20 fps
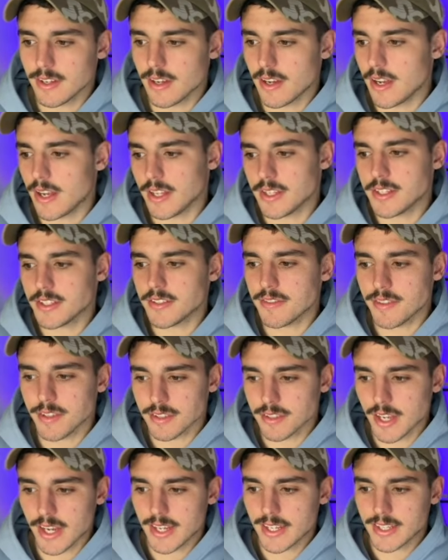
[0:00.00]
it just
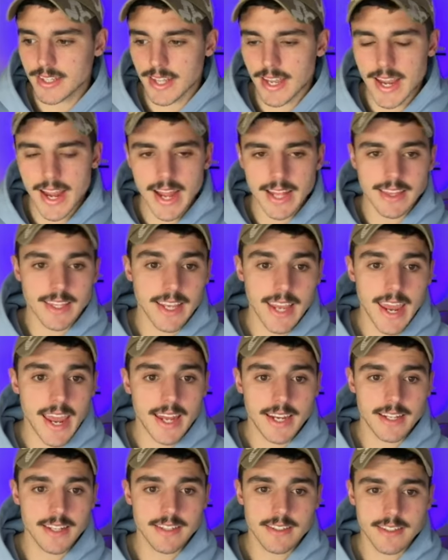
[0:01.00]
feels like they had the
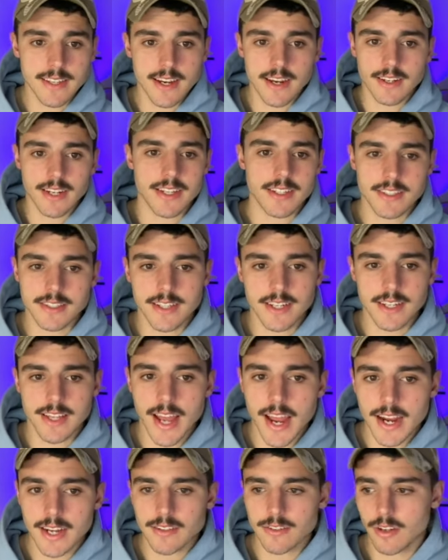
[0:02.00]
candidates there and they just need
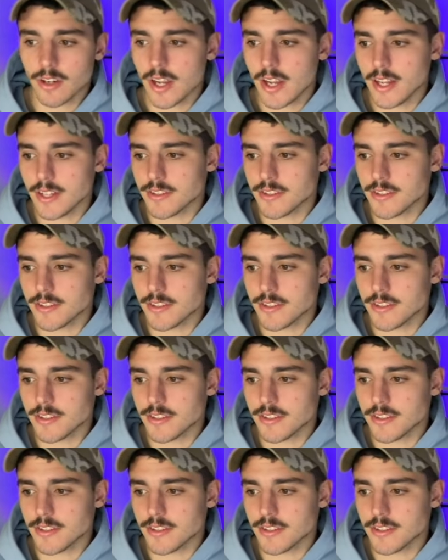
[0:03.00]
to act on it.